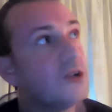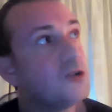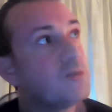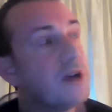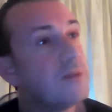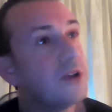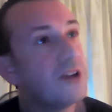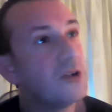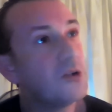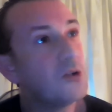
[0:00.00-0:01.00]
those people
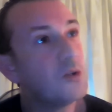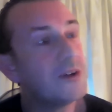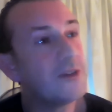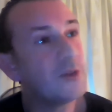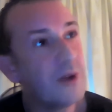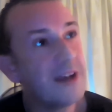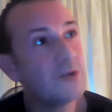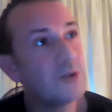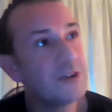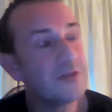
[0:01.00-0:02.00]
who were at the
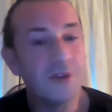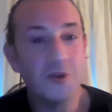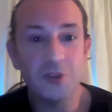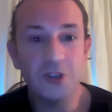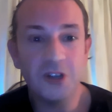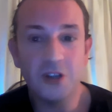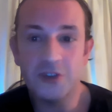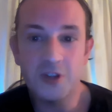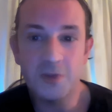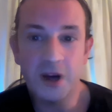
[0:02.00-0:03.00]
wake, were at the funeral, a
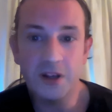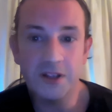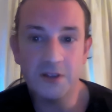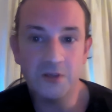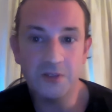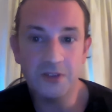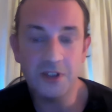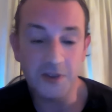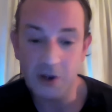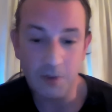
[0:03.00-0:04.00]
lot of them aren't, I don't, you
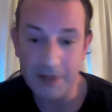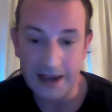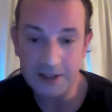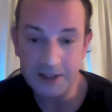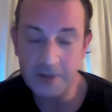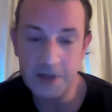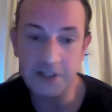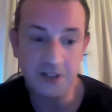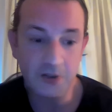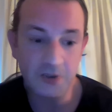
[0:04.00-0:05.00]
know, they're not bad
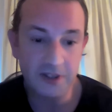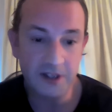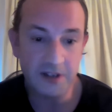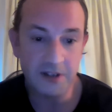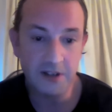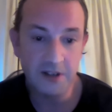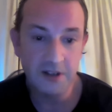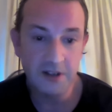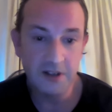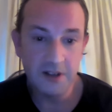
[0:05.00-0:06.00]
people. I don't think they're
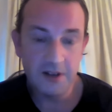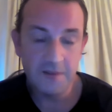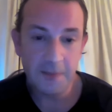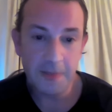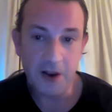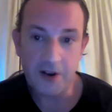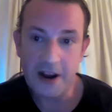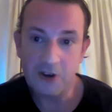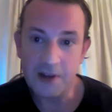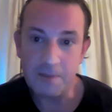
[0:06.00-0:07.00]
they're
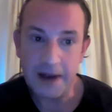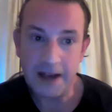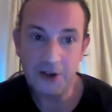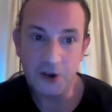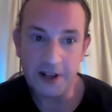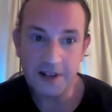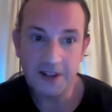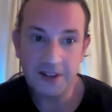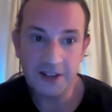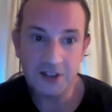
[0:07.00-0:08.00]
inherently bad or
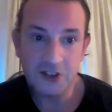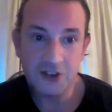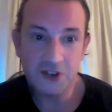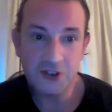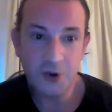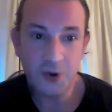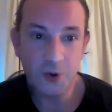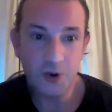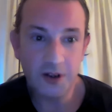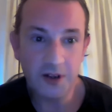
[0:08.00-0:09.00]
anything. They're just
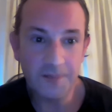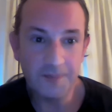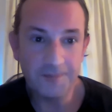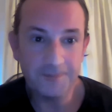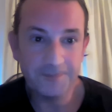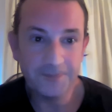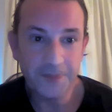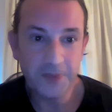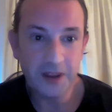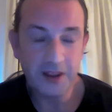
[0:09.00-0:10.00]
so um,
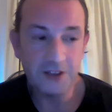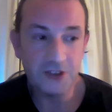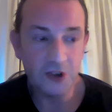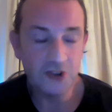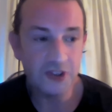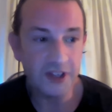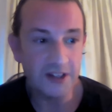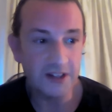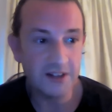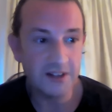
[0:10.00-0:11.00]

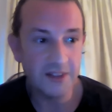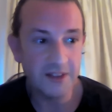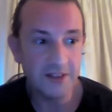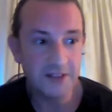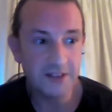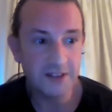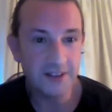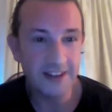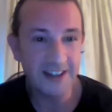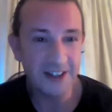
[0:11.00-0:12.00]
indoctrinated that
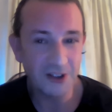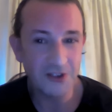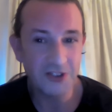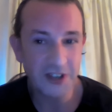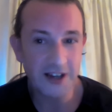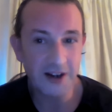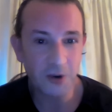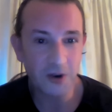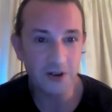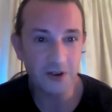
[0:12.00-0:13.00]
they cannot see
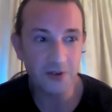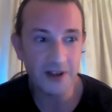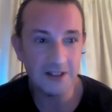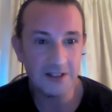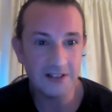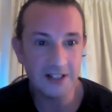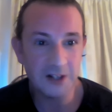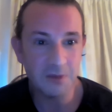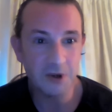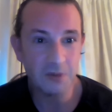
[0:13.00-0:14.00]
how horrendously
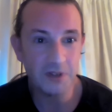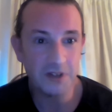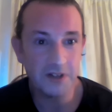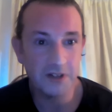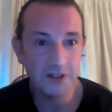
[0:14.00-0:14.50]
inappropriate